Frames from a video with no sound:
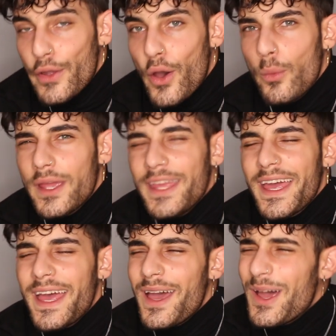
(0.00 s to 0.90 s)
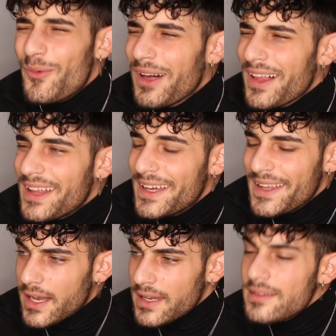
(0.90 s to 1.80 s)
knowing. Well,
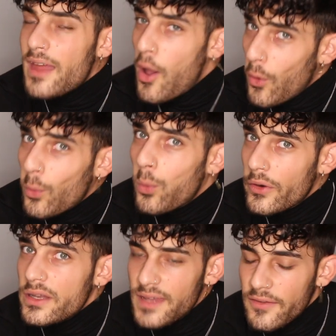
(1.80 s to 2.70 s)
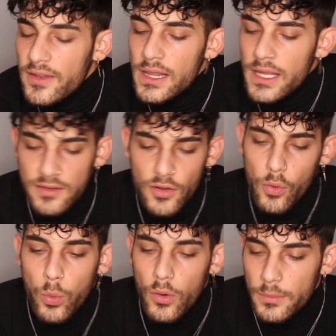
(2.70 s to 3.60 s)
that is awkward, definitely is
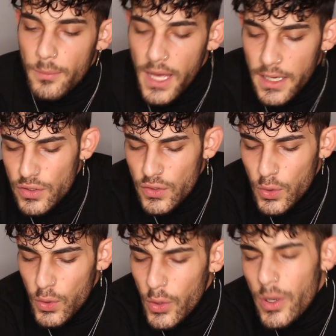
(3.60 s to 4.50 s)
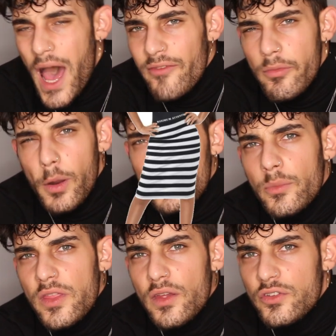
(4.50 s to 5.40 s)
awkward, but you could have a problem
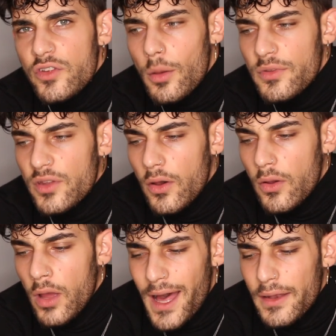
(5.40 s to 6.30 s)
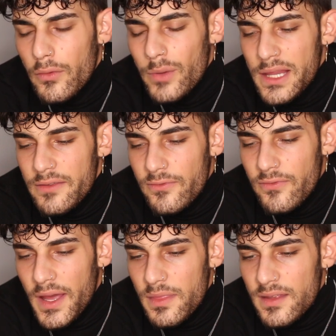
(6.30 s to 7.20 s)
with your job, so I don't really
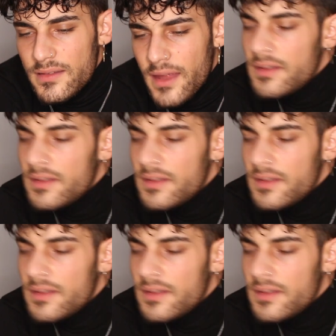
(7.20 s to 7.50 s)
find this